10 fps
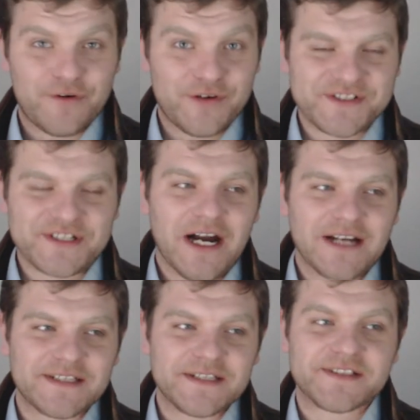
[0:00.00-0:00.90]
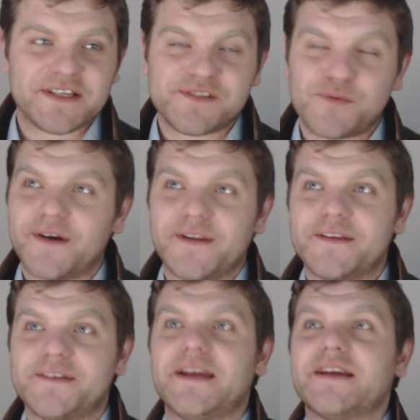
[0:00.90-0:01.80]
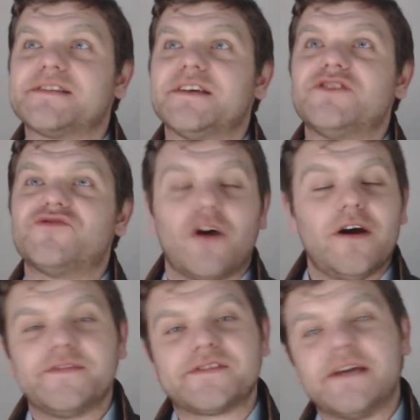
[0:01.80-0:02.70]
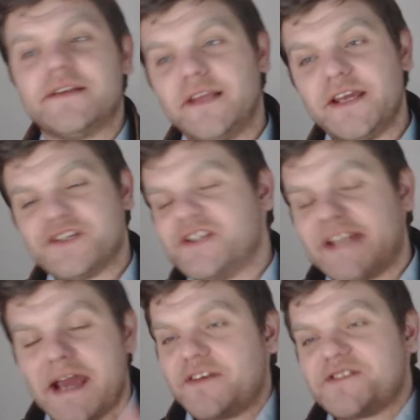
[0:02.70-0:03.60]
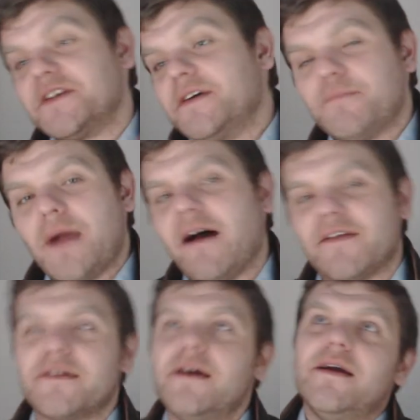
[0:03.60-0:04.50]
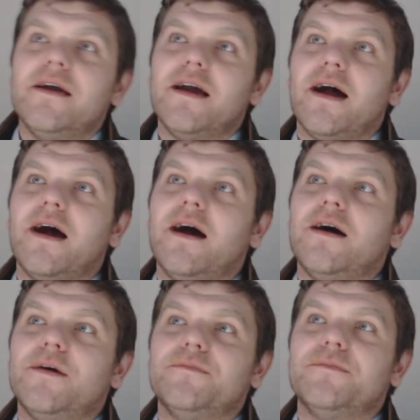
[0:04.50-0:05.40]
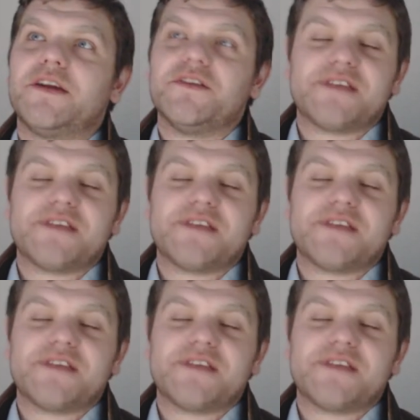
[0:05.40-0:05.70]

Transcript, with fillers: for an Astartes is one of the things that drives their legion down a certain path um,